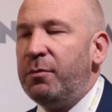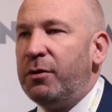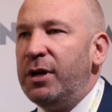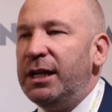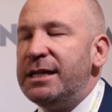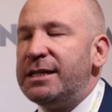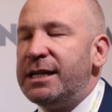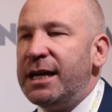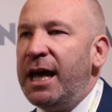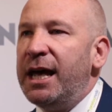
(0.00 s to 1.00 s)
but really
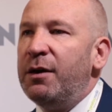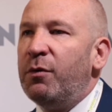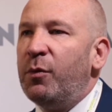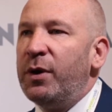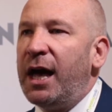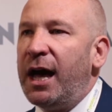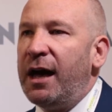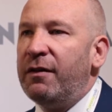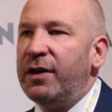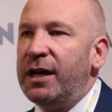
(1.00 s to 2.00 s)
today what we
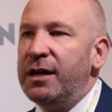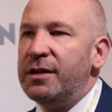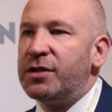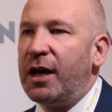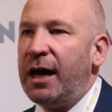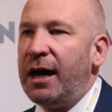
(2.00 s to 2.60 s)
have is